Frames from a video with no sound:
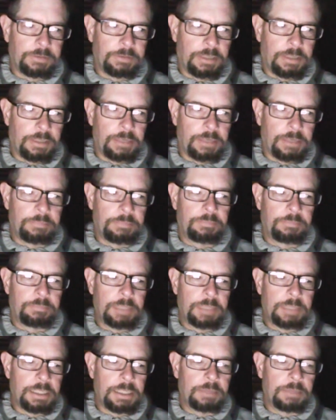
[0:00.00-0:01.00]
uh,
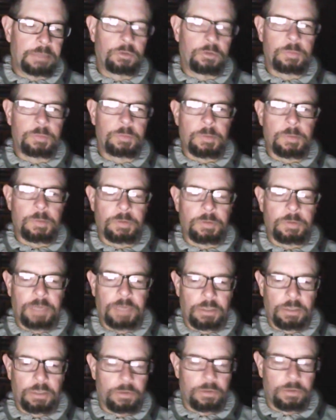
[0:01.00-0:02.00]
many Grupo
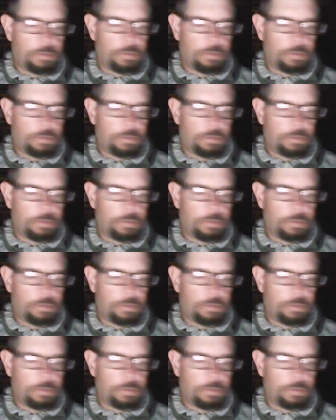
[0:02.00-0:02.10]
Modelo